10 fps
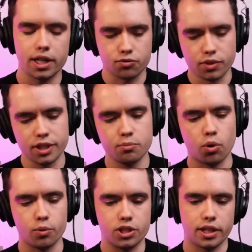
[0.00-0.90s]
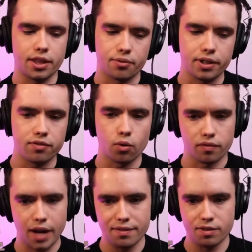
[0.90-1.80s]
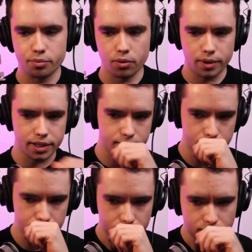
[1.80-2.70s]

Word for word: What gets really important when you start getting three, four, five employees